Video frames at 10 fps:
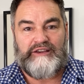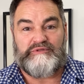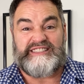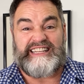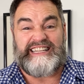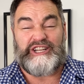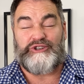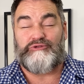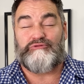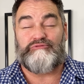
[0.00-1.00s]
It was
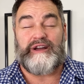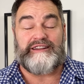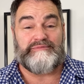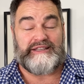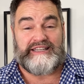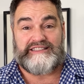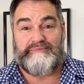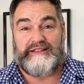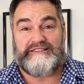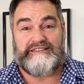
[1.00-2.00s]
incredibly
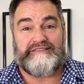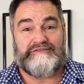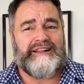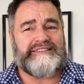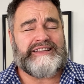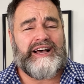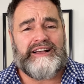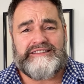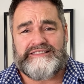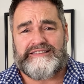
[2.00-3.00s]
expensive,
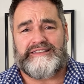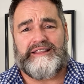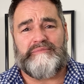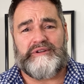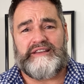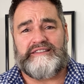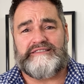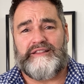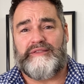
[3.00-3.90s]
tons of celebrities.